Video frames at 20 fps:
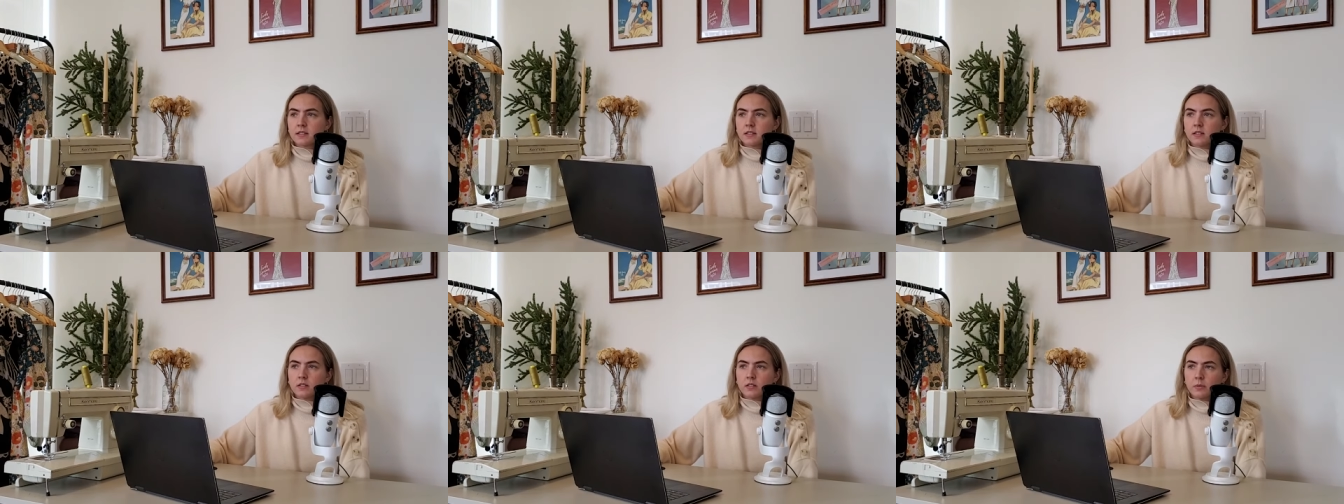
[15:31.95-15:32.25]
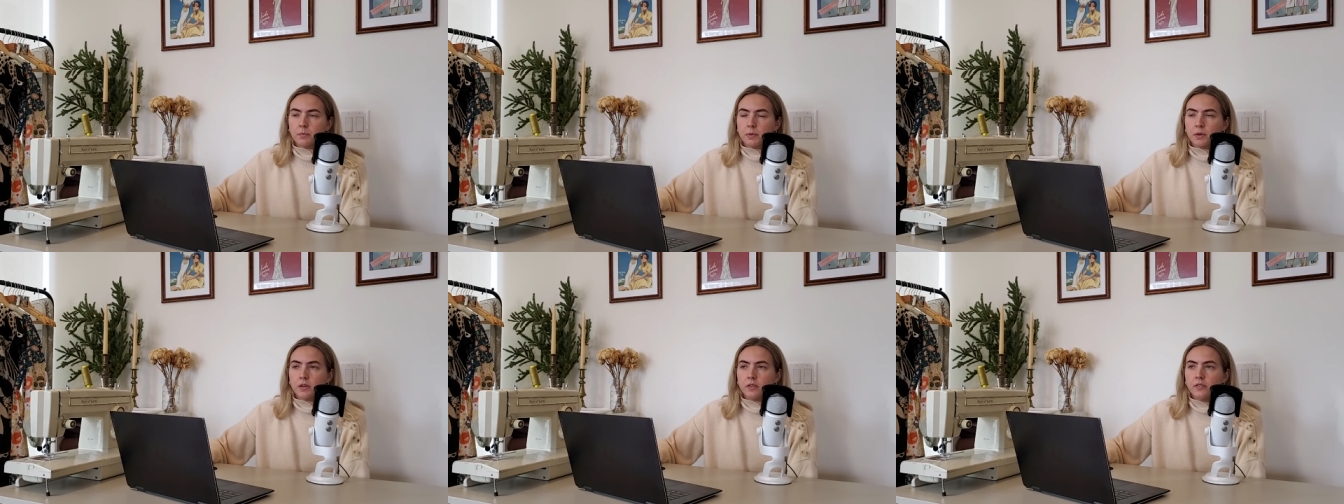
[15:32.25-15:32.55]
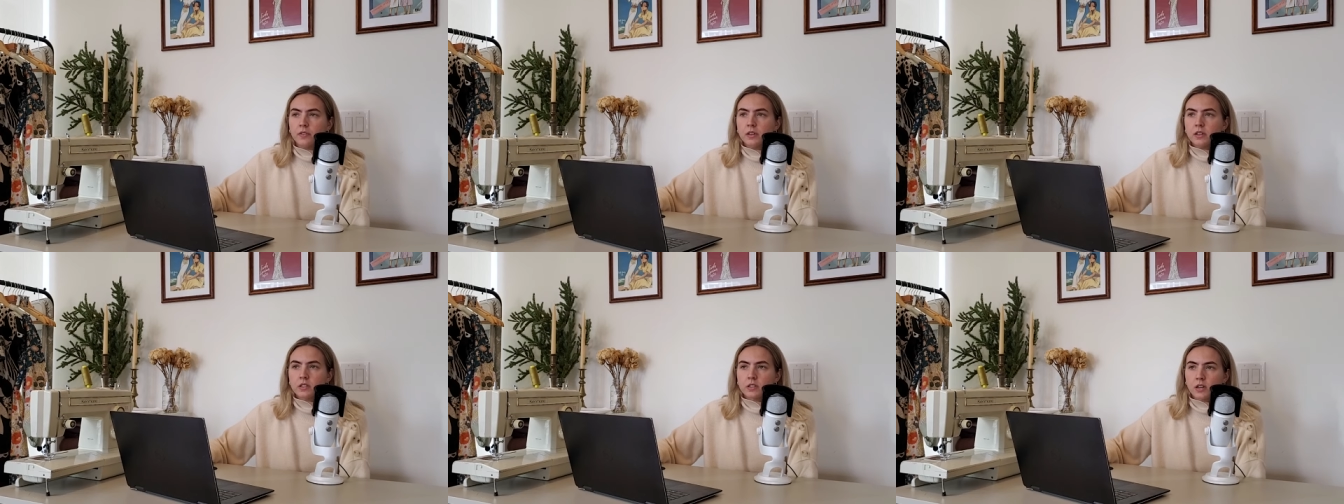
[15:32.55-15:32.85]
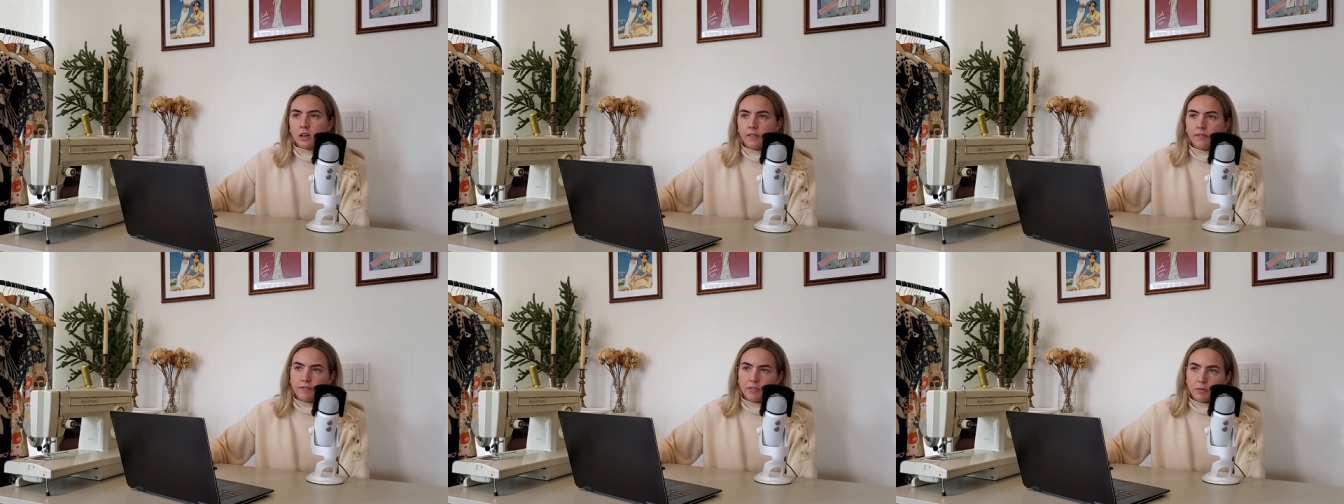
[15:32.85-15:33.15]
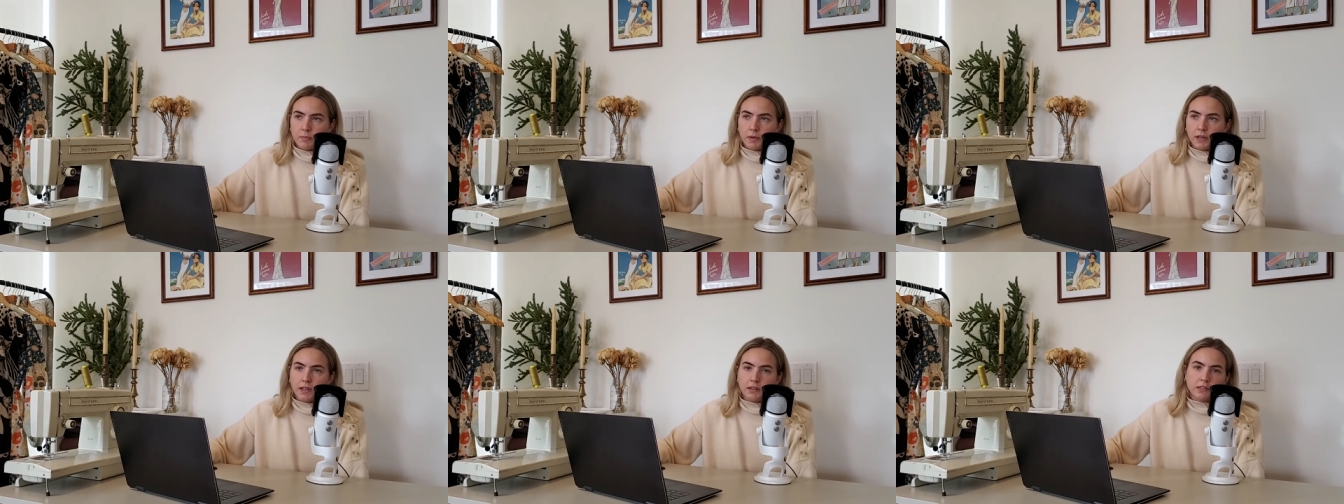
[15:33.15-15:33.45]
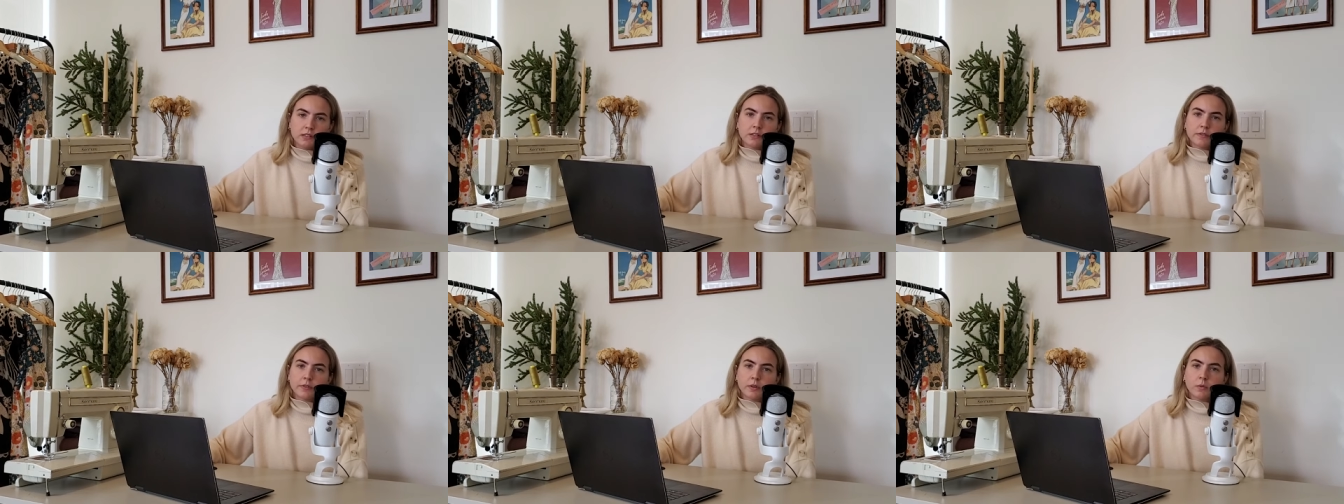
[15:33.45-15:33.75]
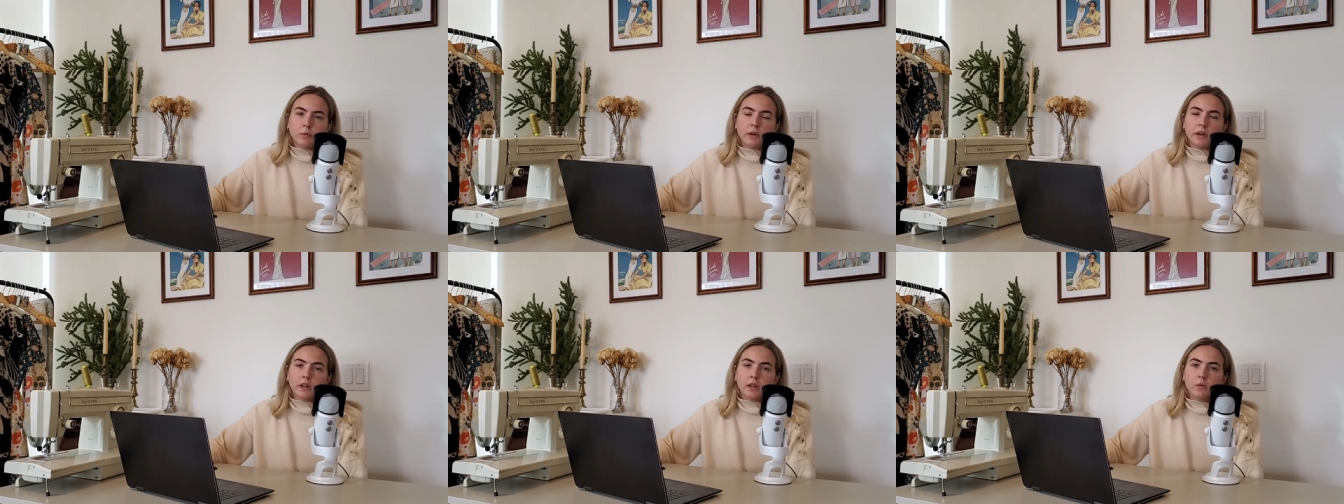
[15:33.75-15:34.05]
They're the perfect comfy pants
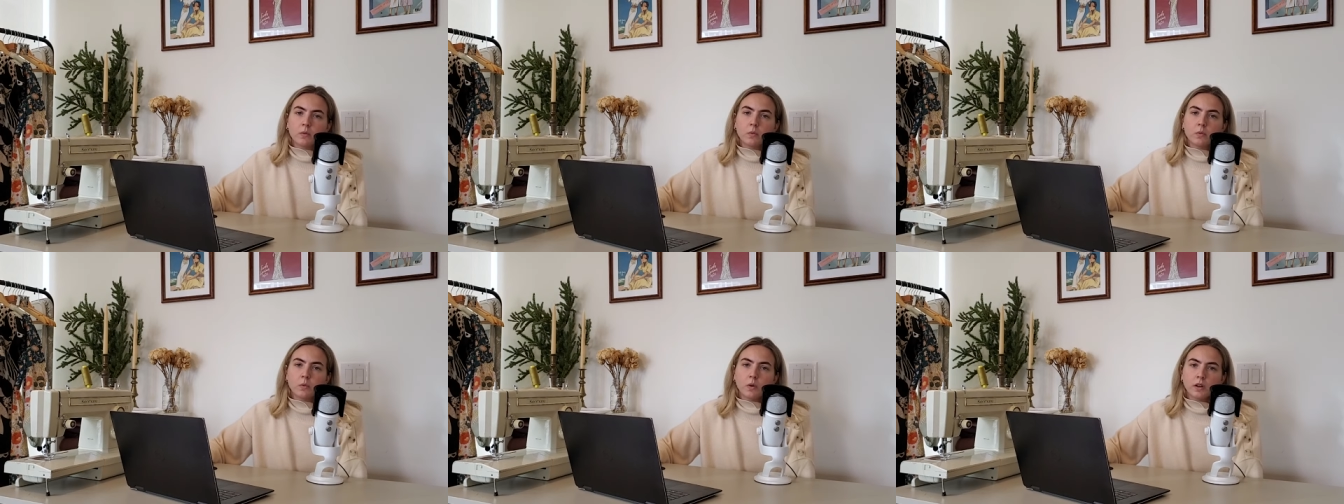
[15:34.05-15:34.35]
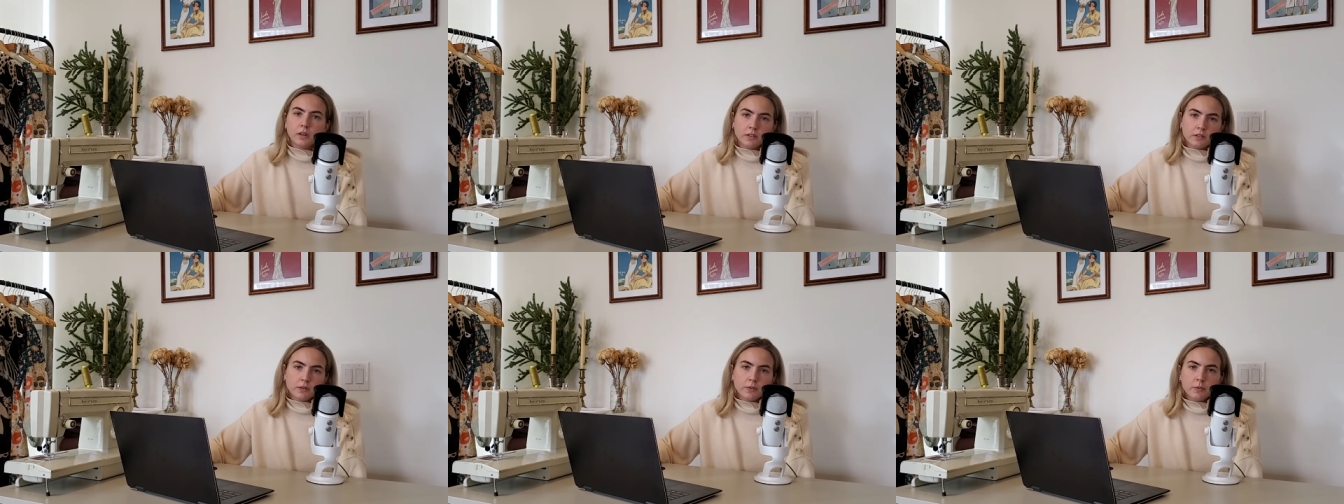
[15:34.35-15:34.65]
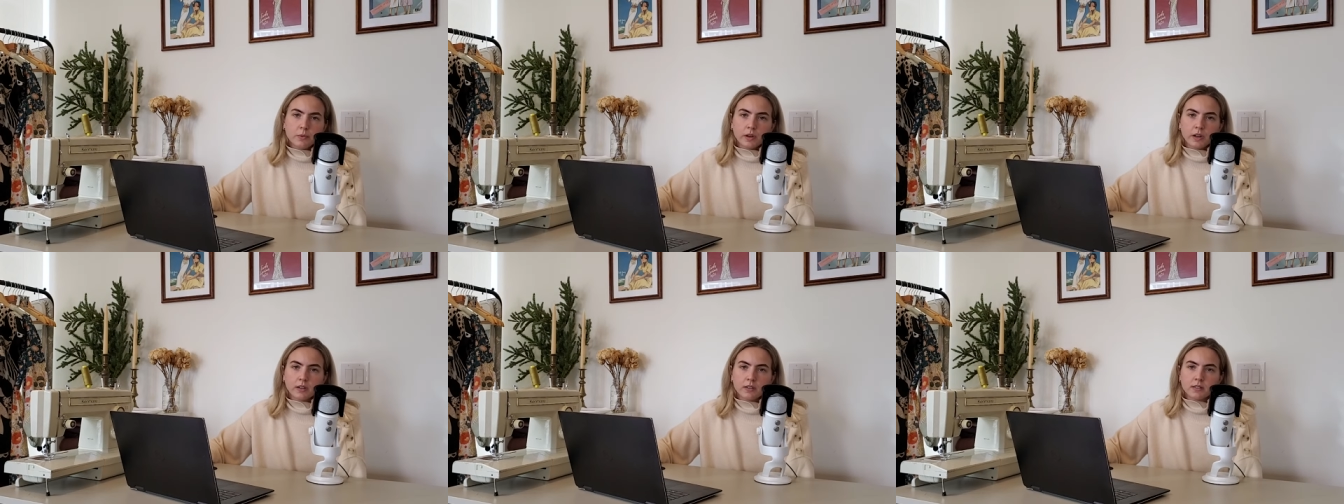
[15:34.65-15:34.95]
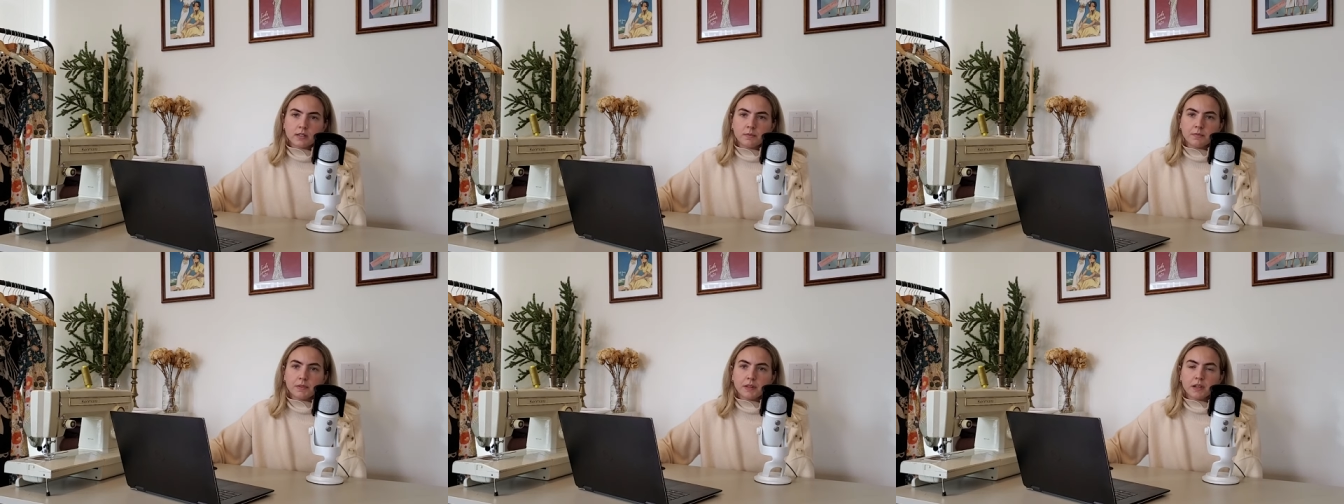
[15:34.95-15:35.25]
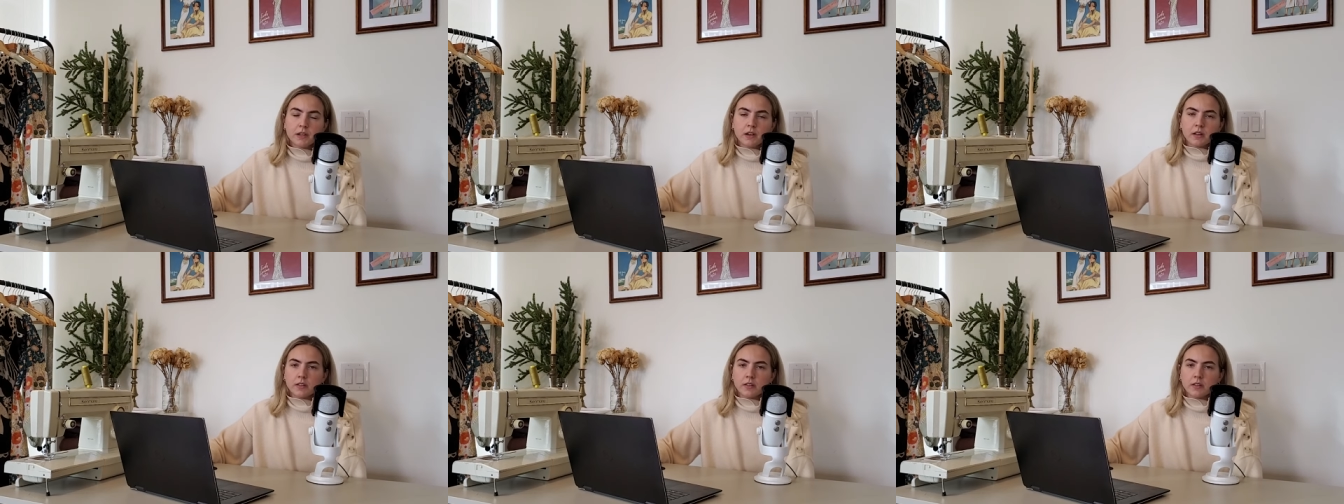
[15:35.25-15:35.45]
for when I want to wear something